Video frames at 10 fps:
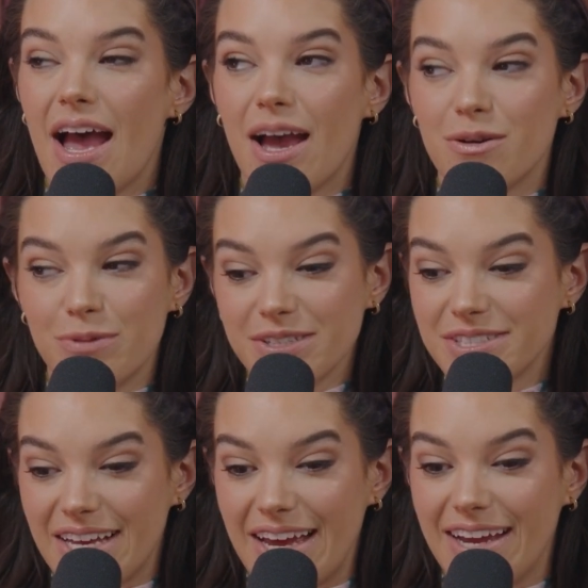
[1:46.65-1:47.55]
But I will
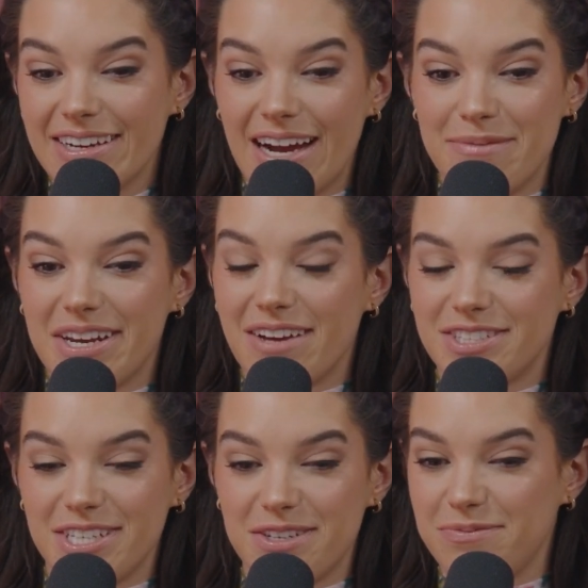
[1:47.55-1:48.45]
say, I mean, I've
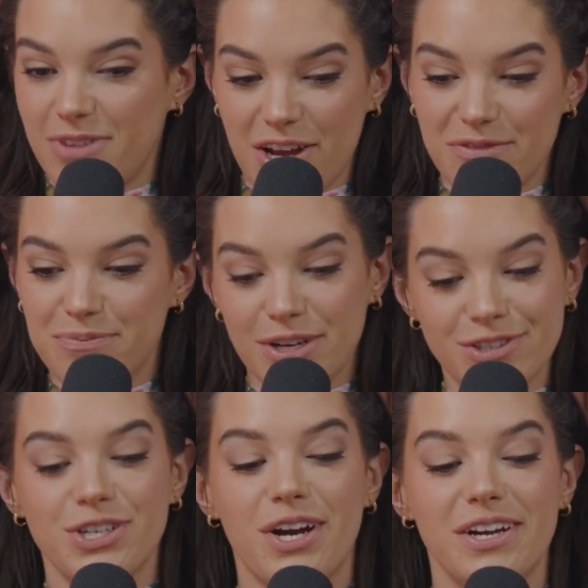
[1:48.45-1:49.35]
seen a lot of birth
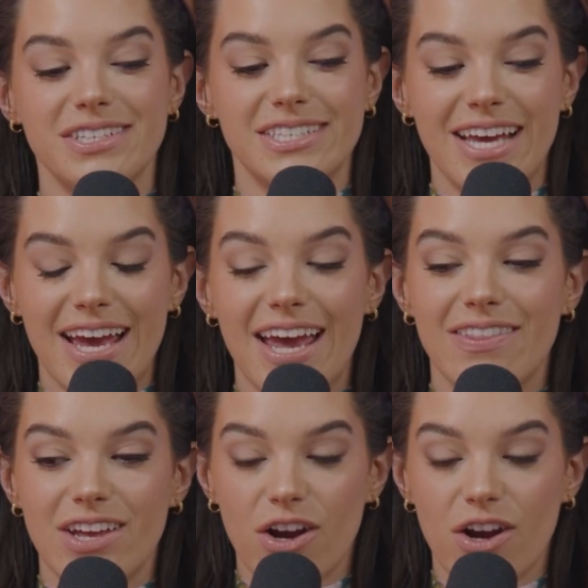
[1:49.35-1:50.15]
charts and there